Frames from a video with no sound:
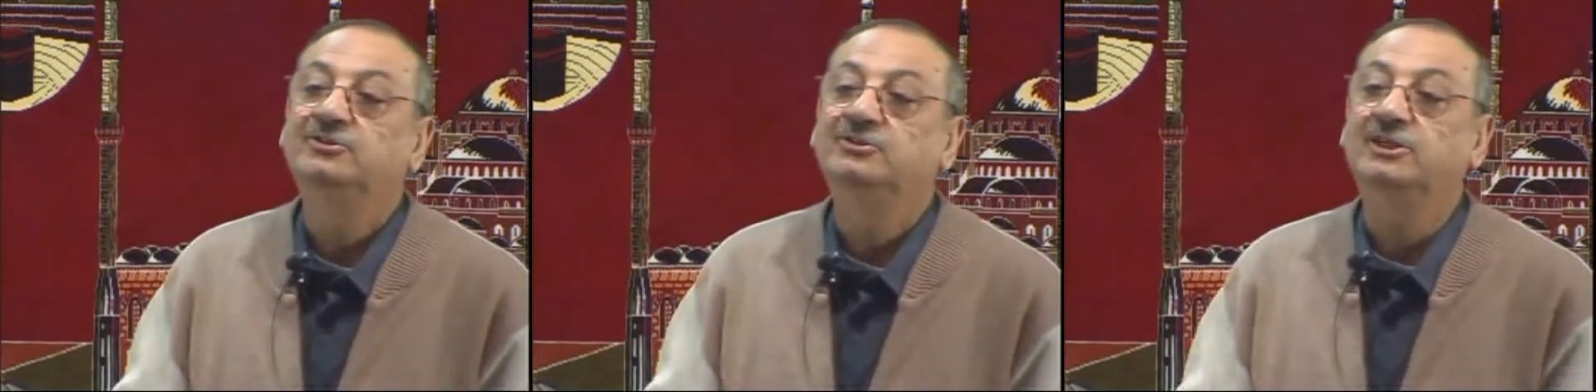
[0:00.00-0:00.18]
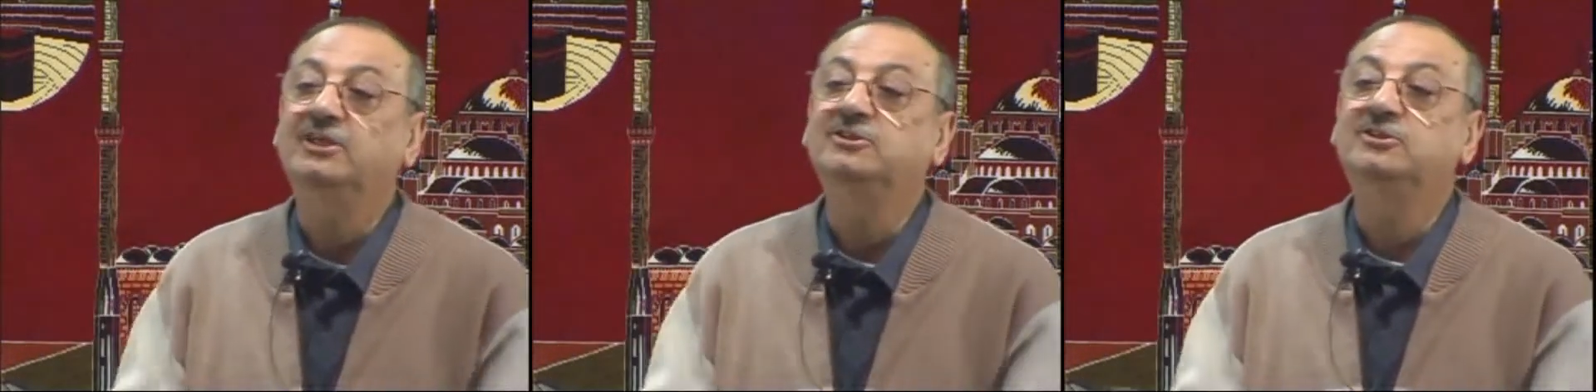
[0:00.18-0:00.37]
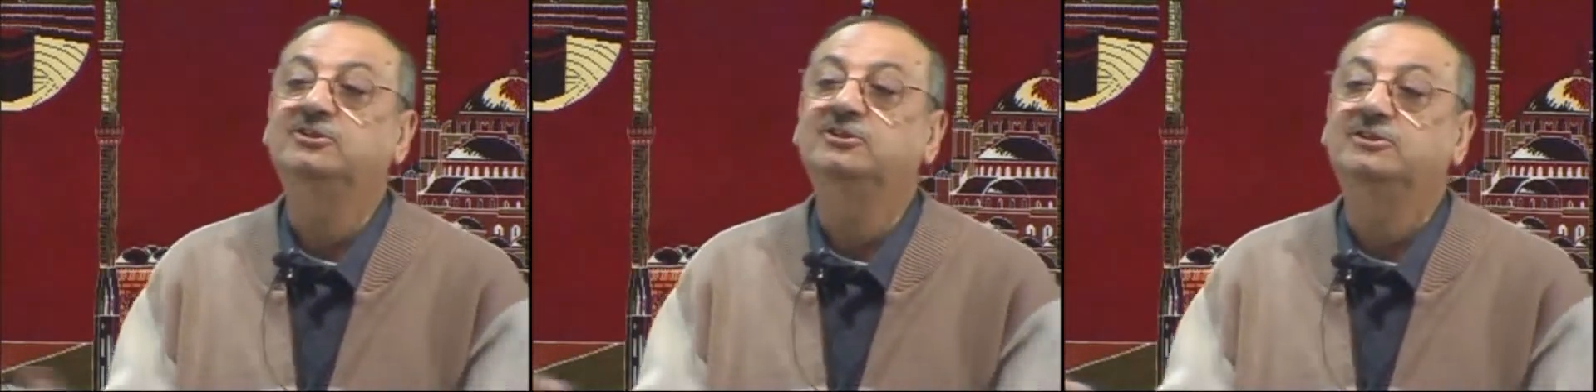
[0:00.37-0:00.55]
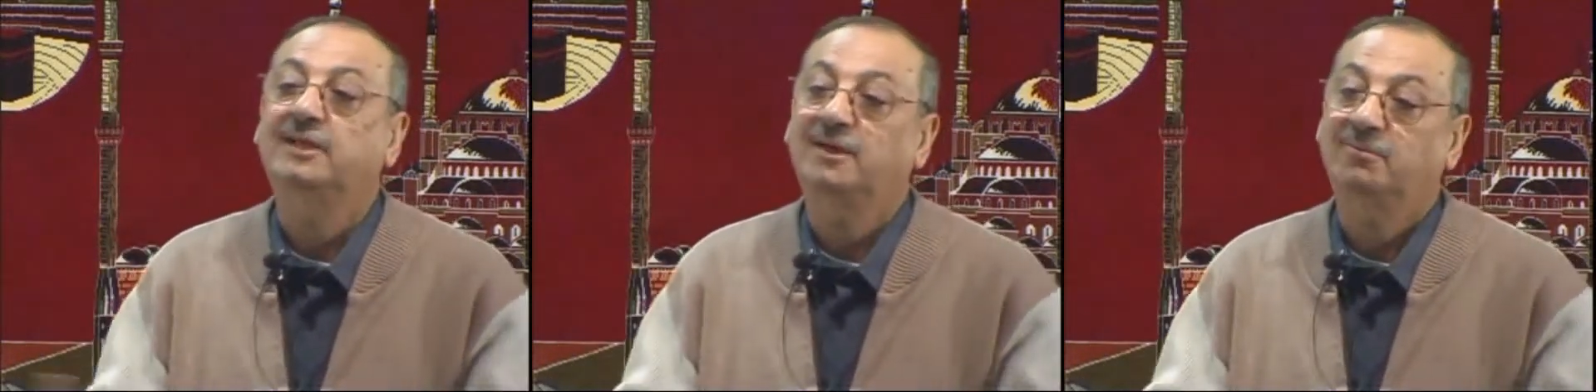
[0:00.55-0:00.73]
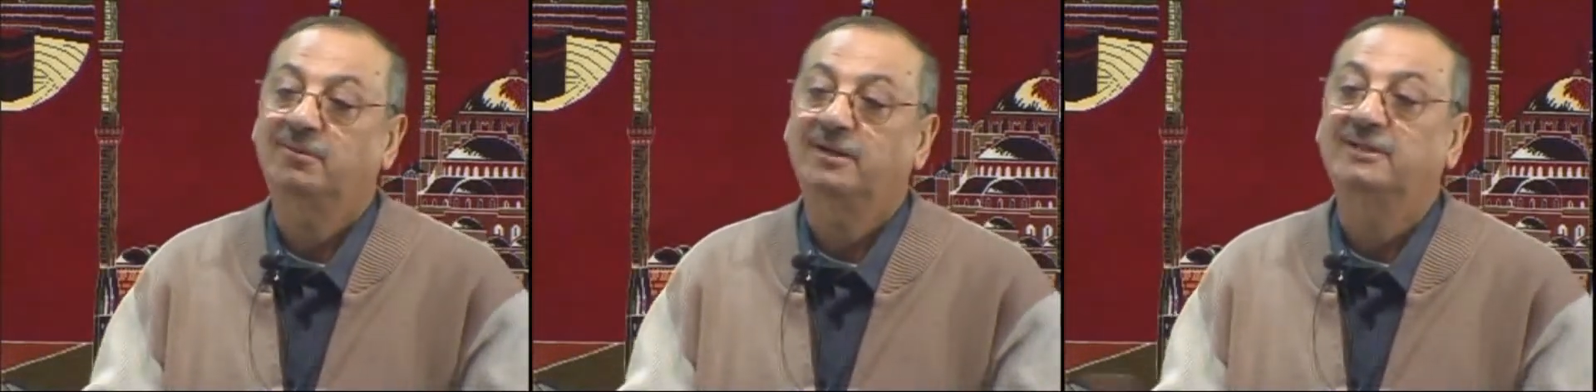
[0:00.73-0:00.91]
changes
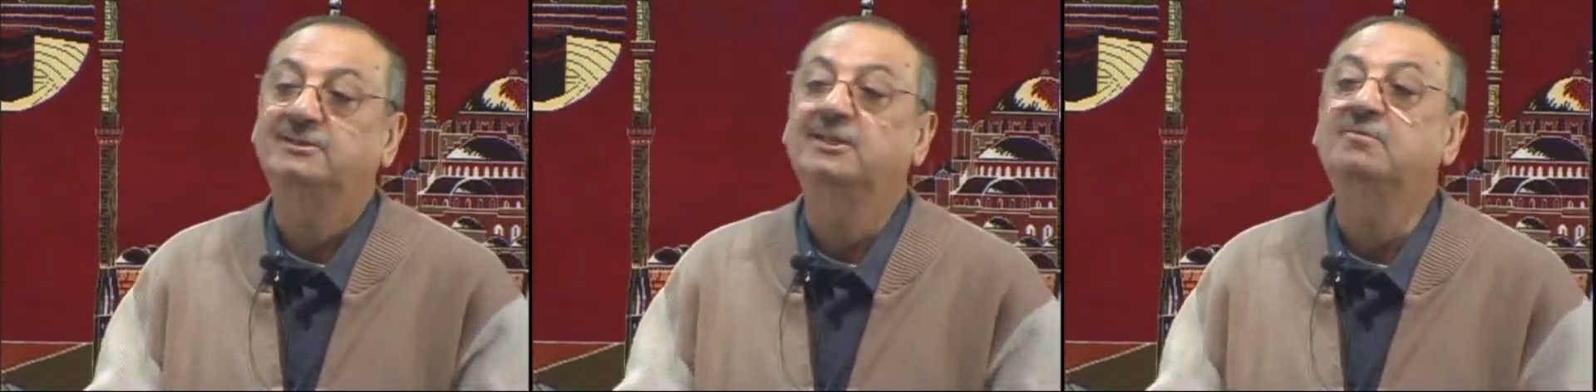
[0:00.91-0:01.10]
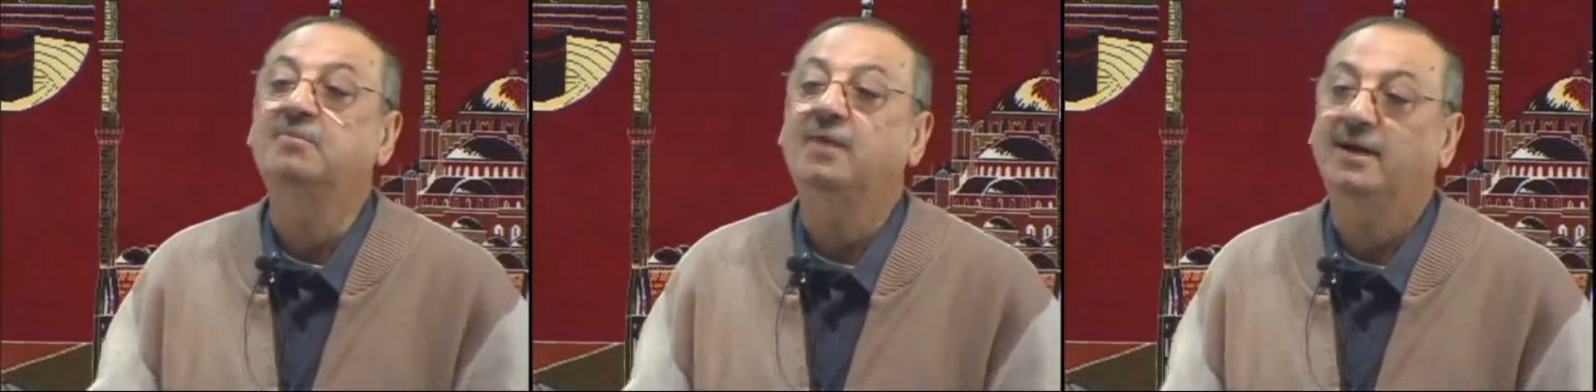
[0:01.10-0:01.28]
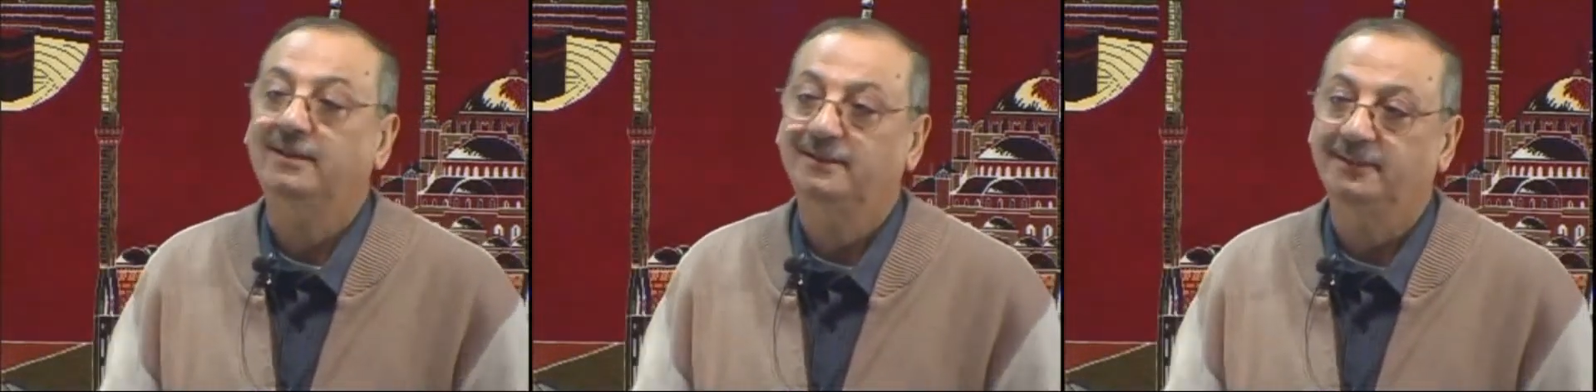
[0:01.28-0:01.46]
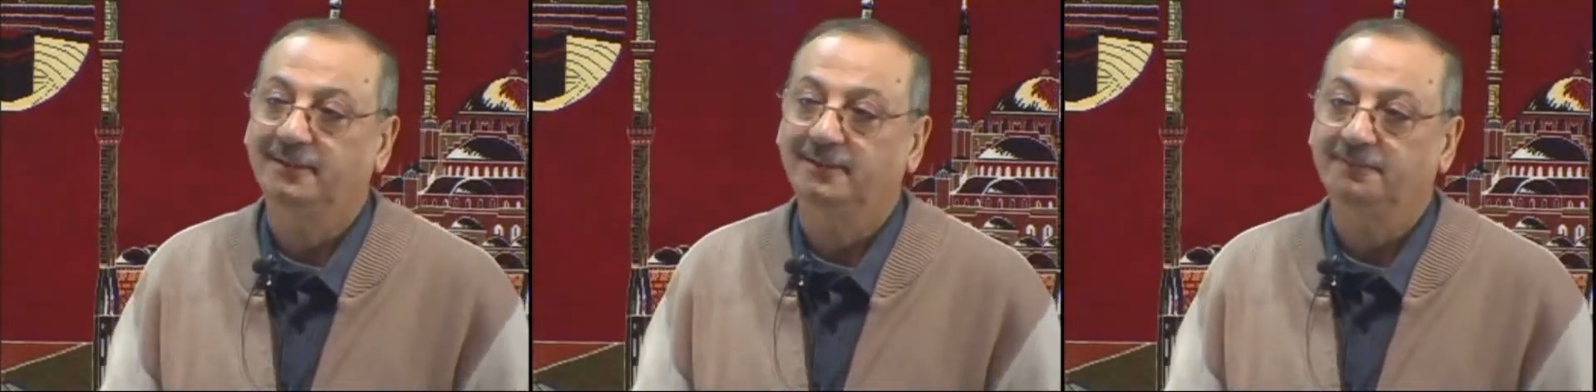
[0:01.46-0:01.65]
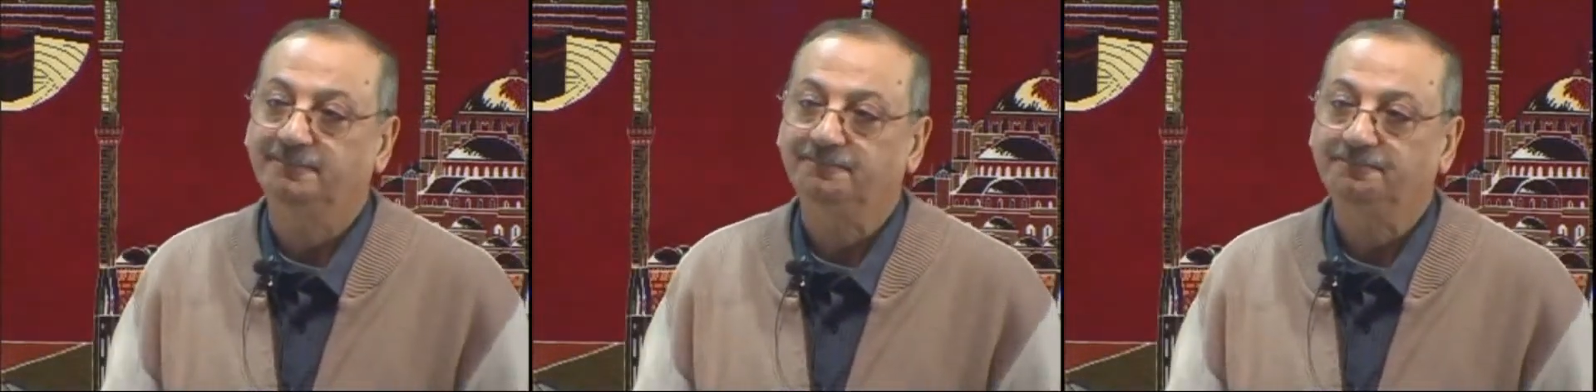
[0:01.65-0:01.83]
take place in
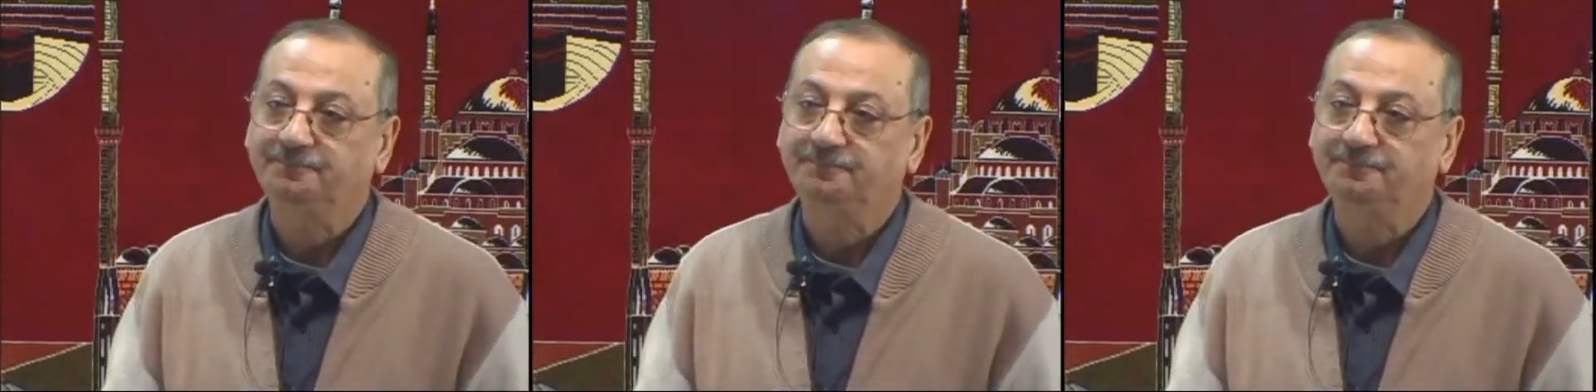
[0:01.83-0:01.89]
Madi.